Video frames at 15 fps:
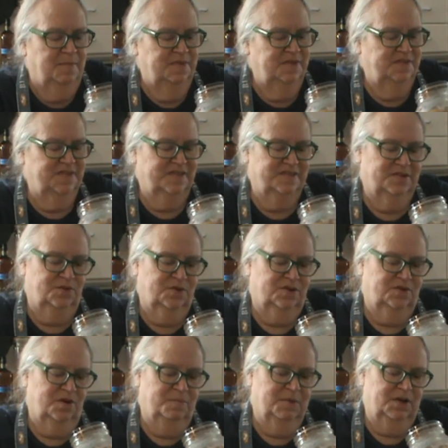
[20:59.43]
This doesn't look
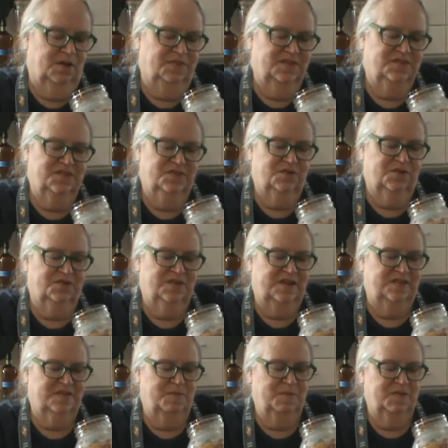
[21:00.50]
alarming at all. This just looks
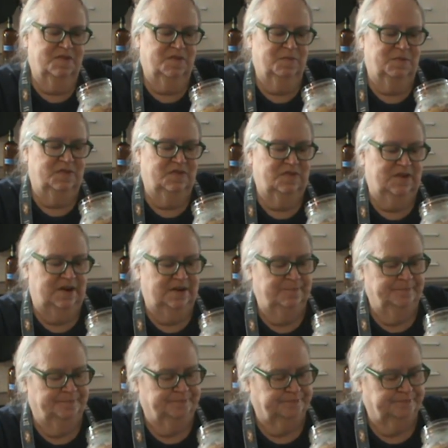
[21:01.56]
like something that's been sitting.